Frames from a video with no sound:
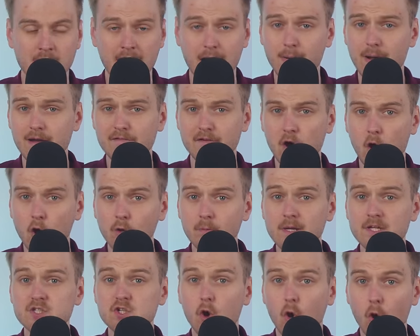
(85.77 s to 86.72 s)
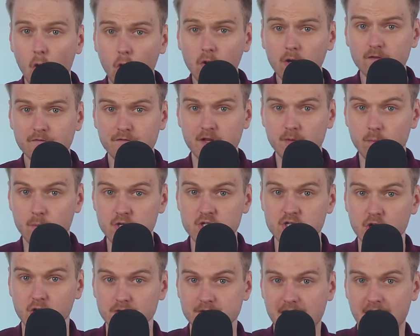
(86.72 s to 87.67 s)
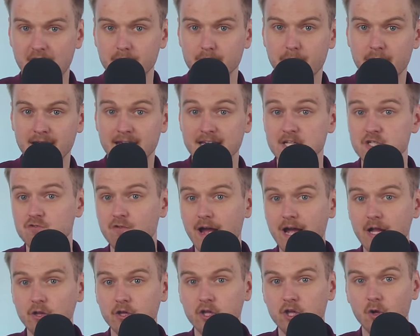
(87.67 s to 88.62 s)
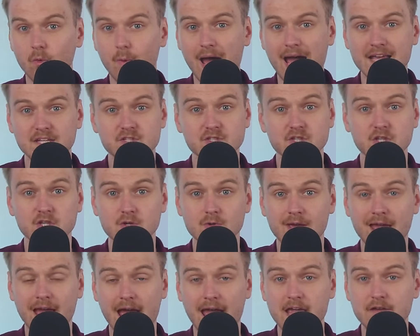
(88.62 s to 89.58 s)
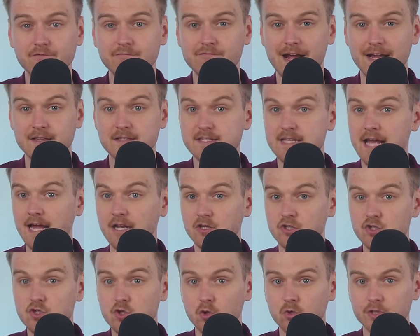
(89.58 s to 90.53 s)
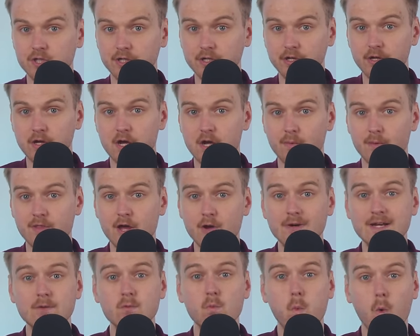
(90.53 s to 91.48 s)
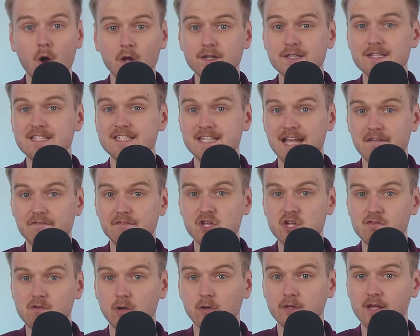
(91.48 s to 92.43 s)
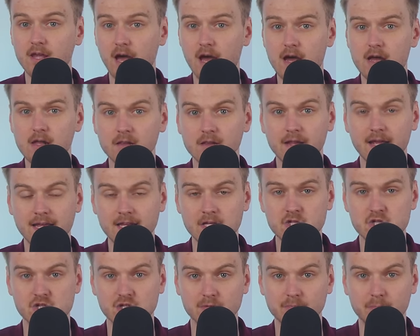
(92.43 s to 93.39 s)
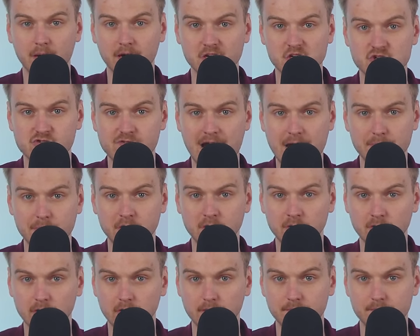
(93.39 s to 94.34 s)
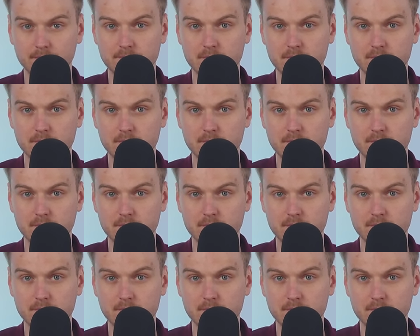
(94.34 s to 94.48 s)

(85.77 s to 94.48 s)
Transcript: However, almost all of them were shot down by Israel, the US, the UK, France, and Jordan, with only one seven year old girl injured by shrapnel.